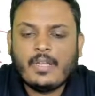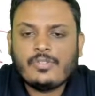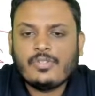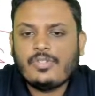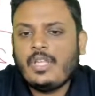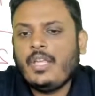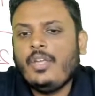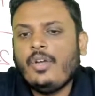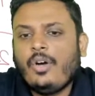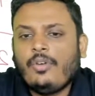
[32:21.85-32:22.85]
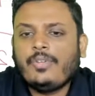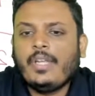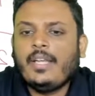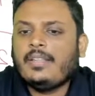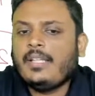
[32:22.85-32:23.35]
So CEO of
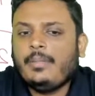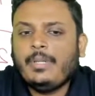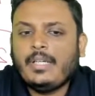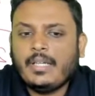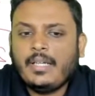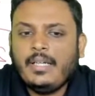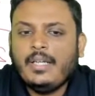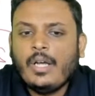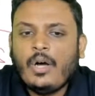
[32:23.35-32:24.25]
Kirti Limited